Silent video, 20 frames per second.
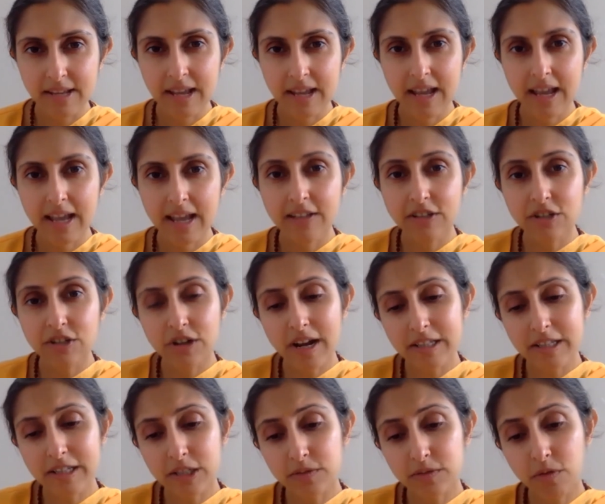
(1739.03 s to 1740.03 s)
and
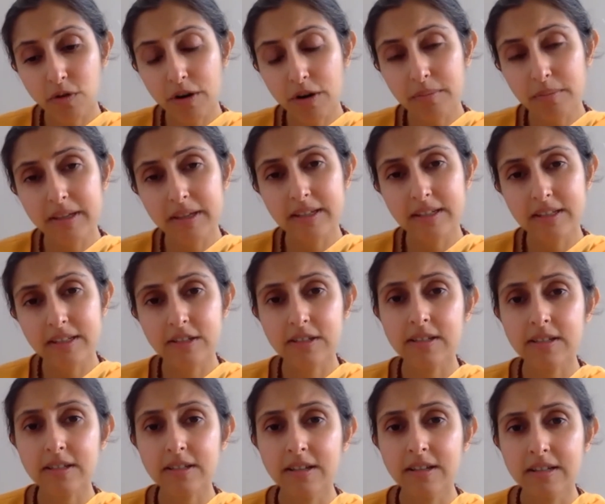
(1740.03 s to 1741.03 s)
transform it
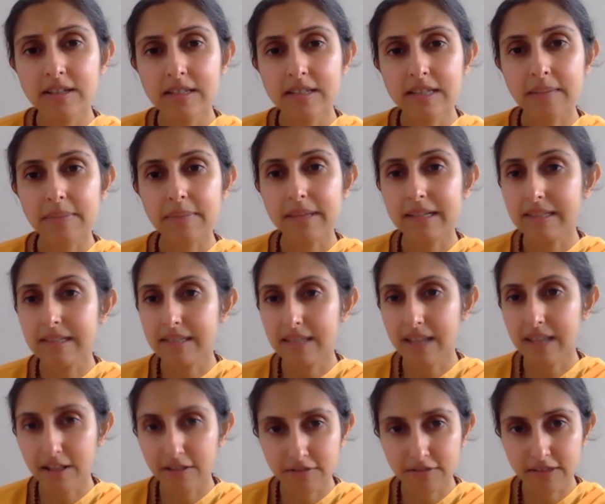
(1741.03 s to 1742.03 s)
into something
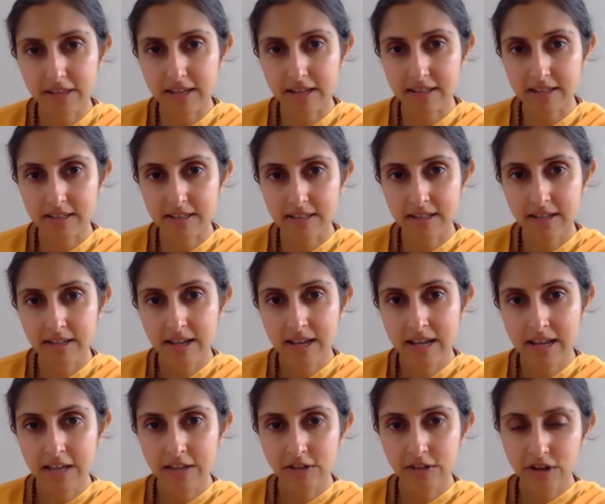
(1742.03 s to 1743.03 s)
selfless.
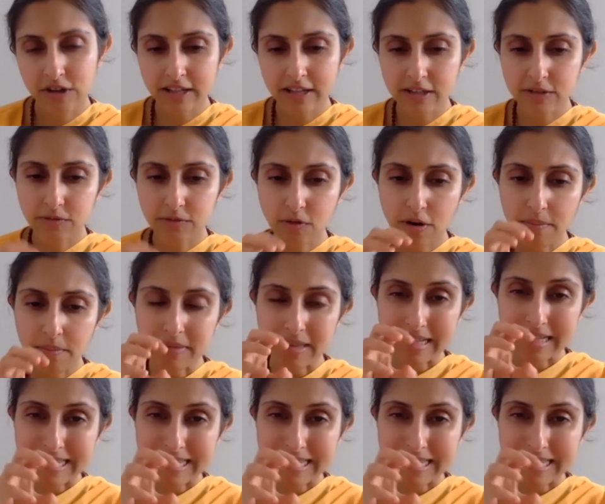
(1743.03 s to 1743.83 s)
Transform the